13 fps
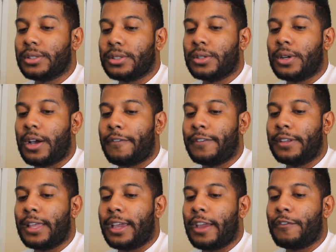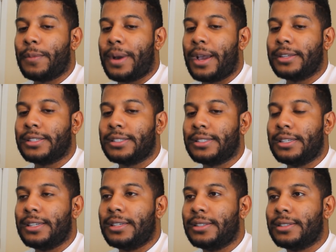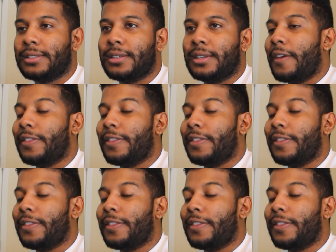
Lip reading: So I feel like everybody just needs,